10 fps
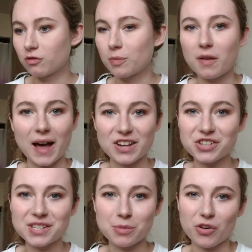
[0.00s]
For my
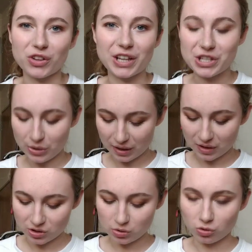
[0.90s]
lashes, I'm not really going to do
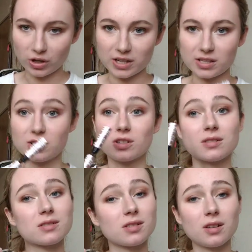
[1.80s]
anything too crazy,
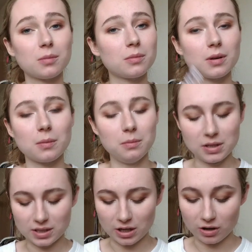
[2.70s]
just some
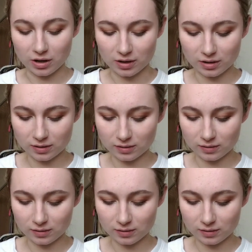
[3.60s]
mascara.